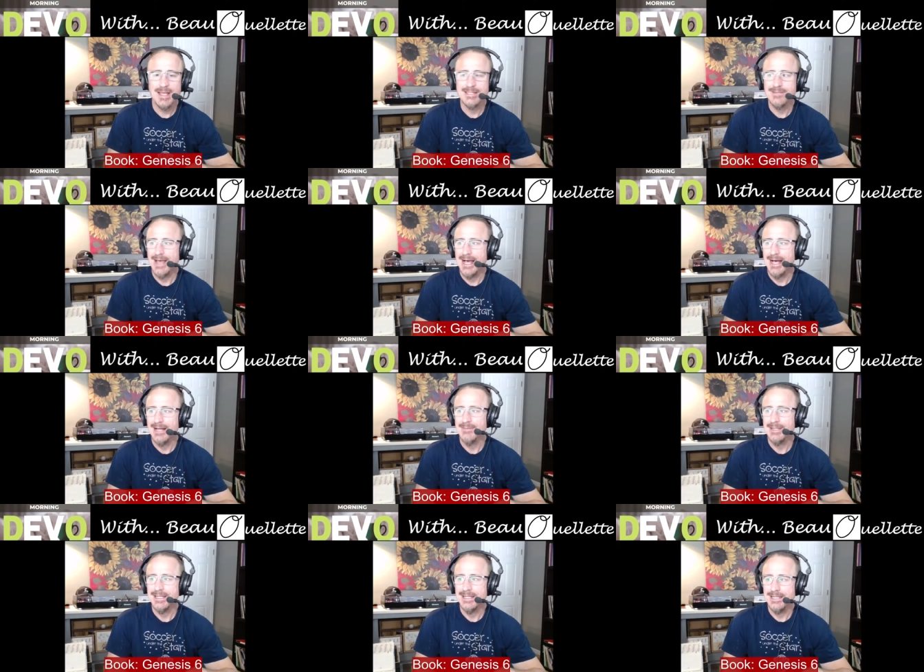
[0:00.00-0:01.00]
of Adam
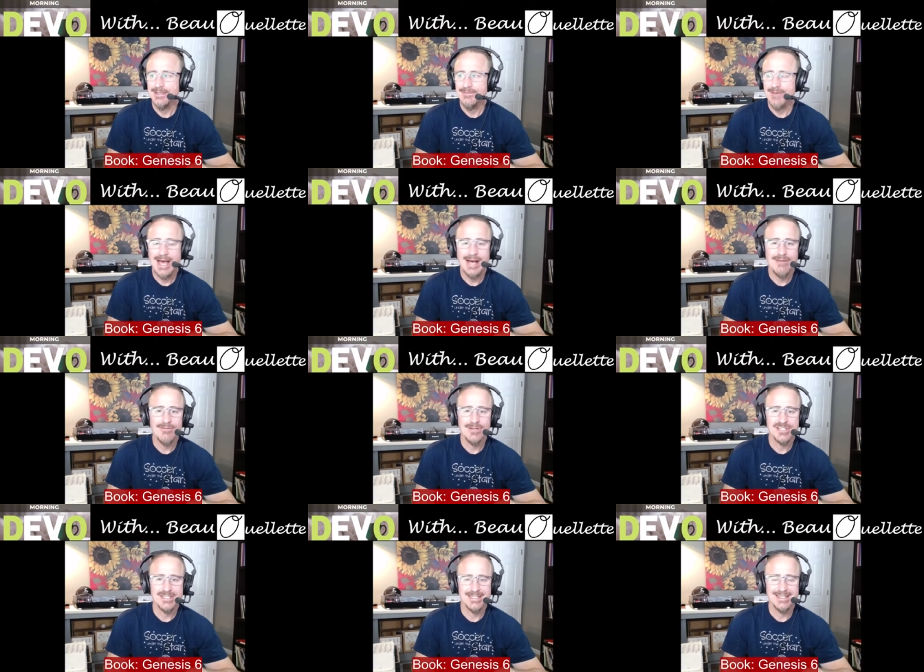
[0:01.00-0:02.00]
and Eve
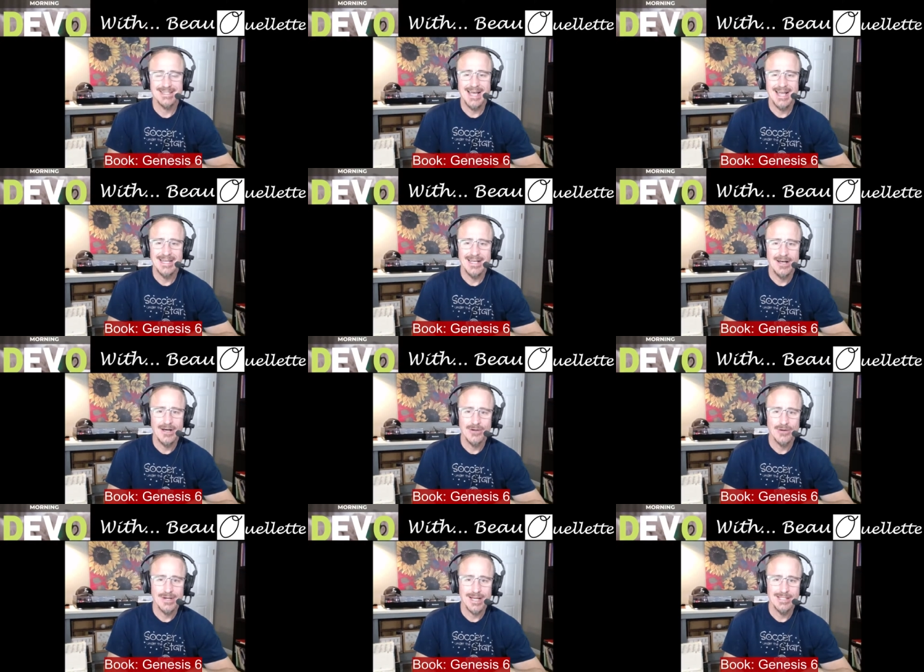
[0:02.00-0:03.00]
averaged to
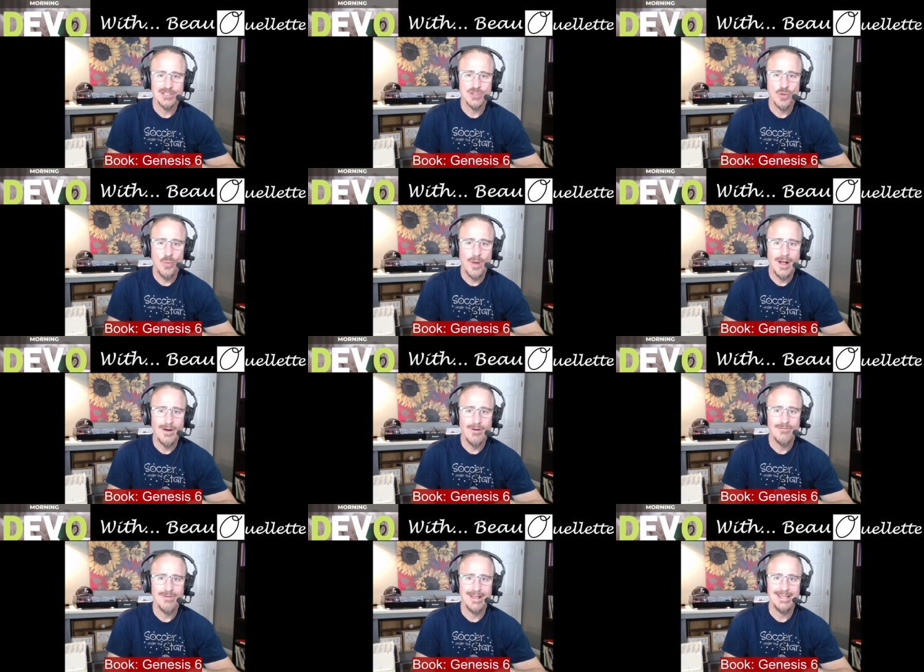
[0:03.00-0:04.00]

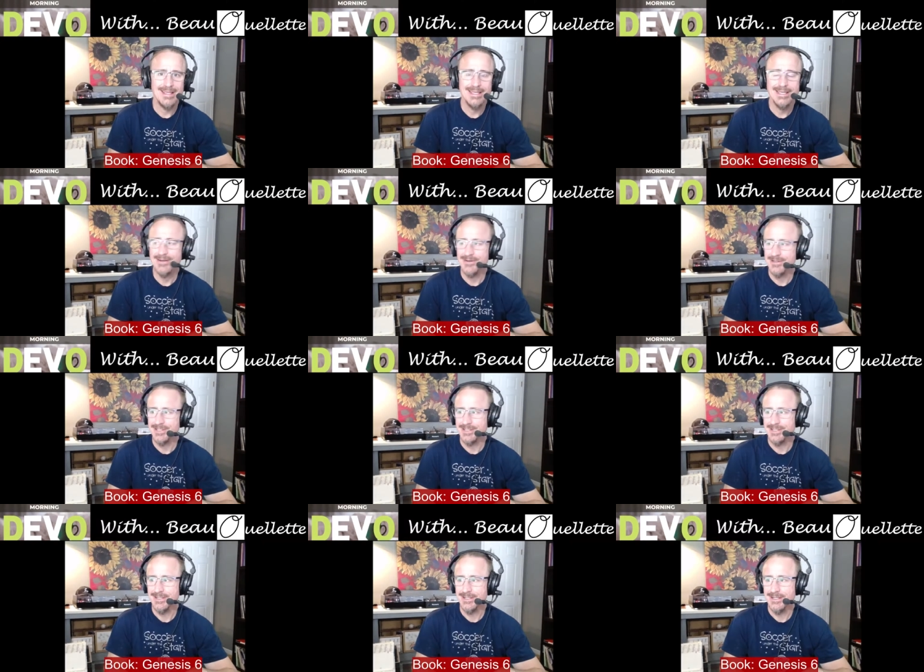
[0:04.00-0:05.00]
912 years
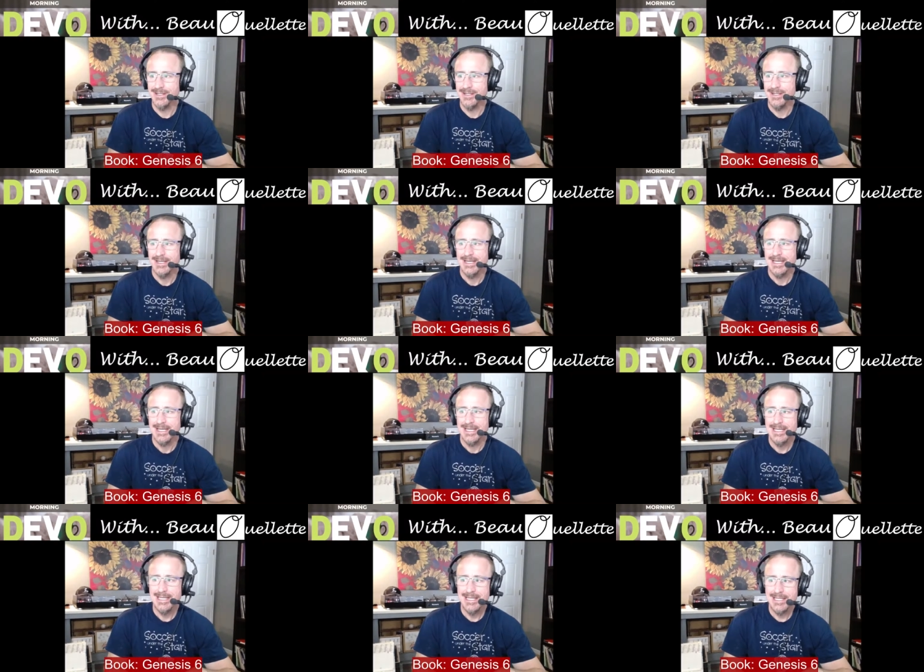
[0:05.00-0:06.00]

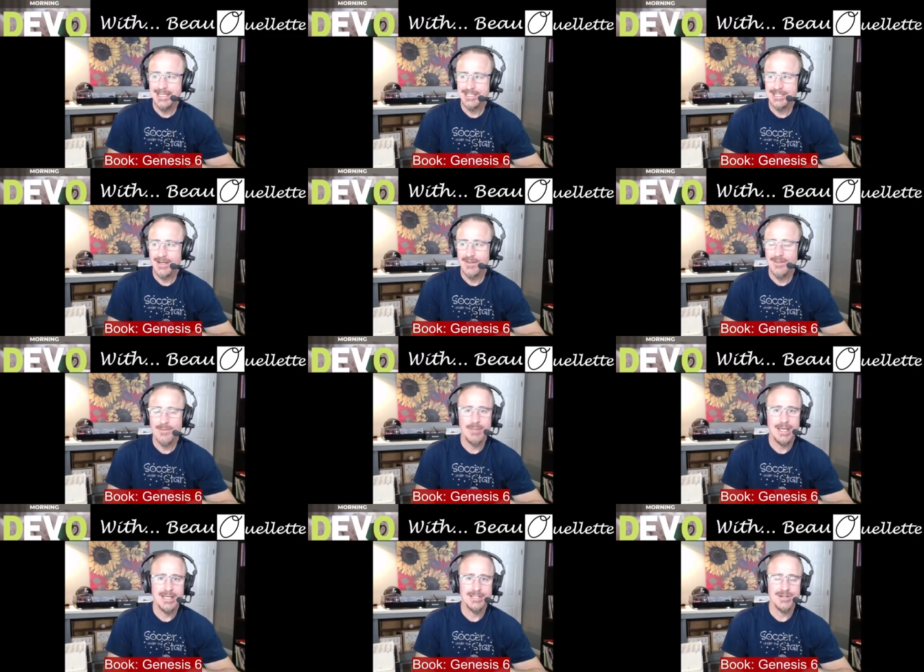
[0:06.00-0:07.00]
each of the
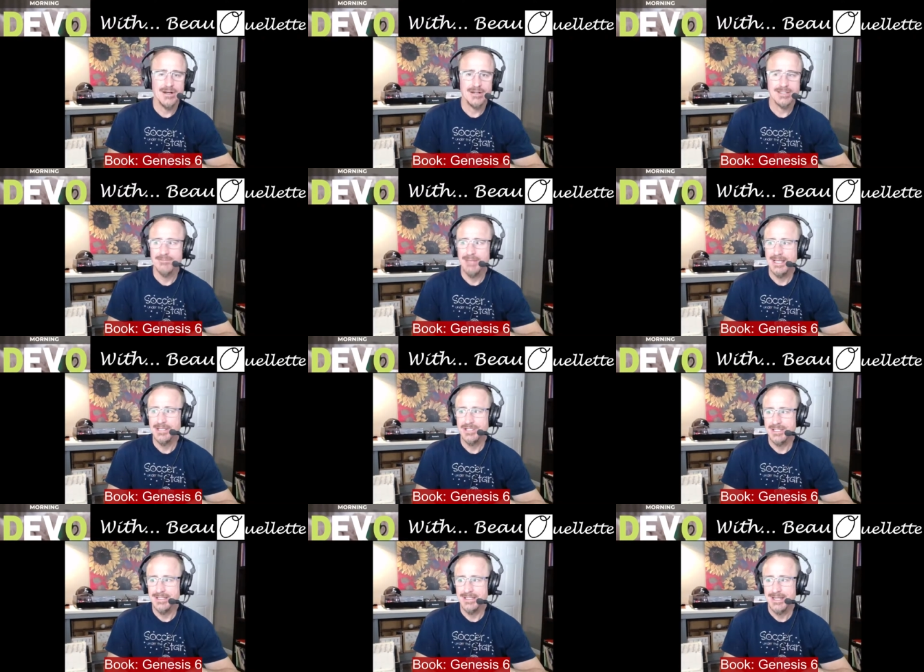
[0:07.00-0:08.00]
patriarchs
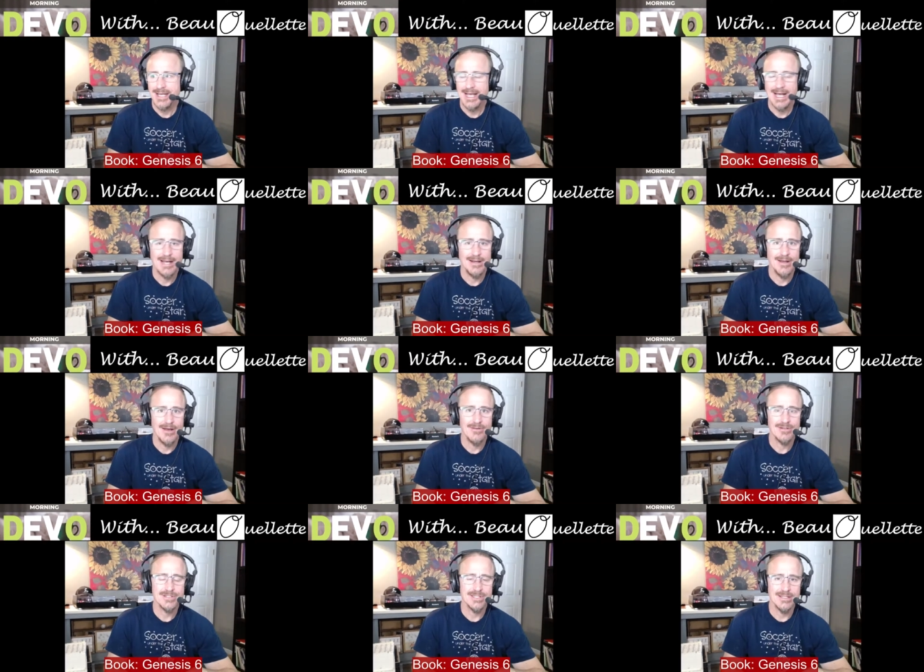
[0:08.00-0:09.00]
mentioned had other
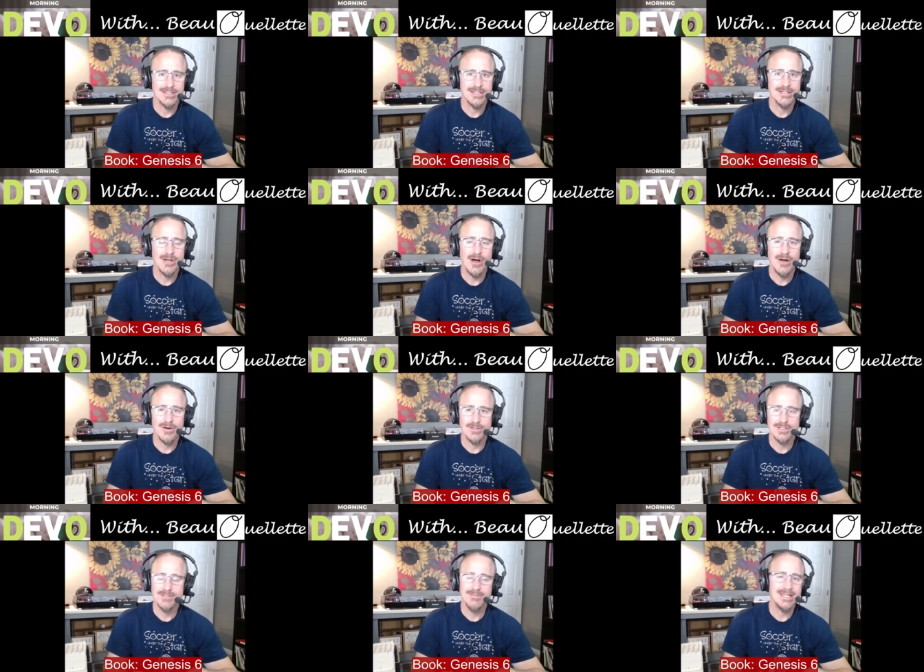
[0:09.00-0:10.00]
sons and
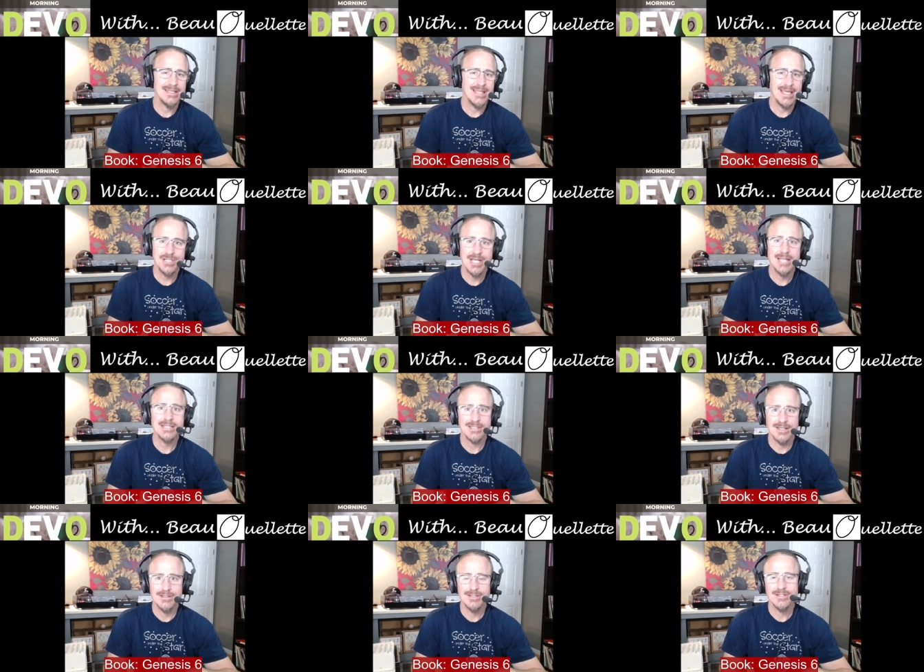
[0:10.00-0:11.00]
daughters, meaning they each had
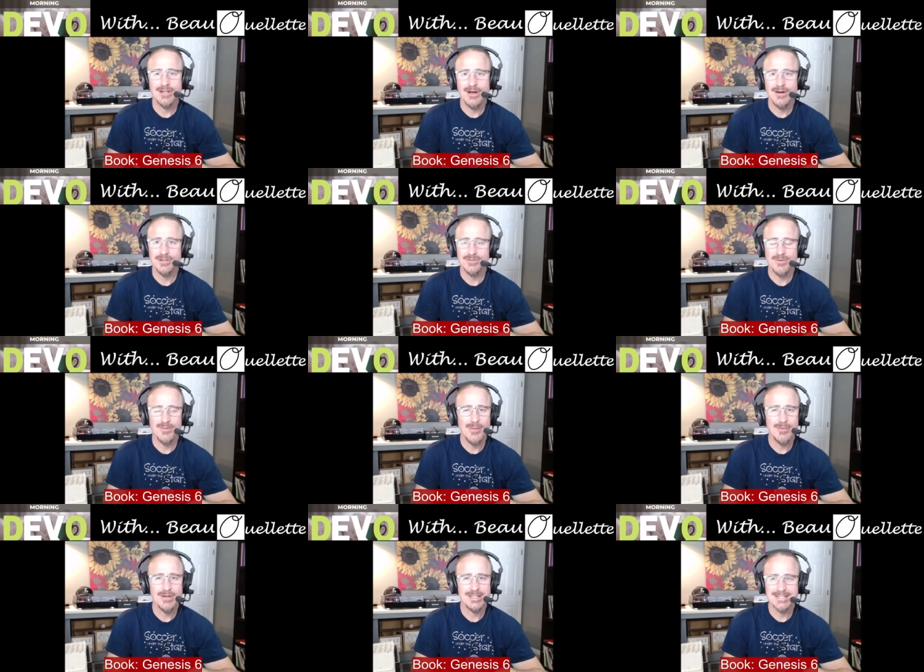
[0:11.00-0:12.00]
sons and daughters.
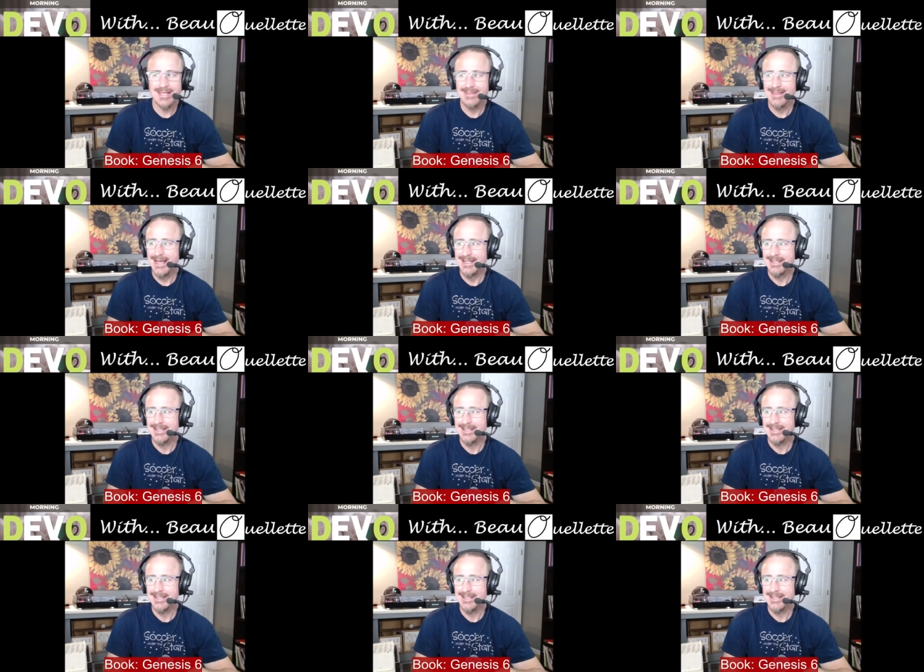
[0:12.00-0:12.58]
Remember, it said that?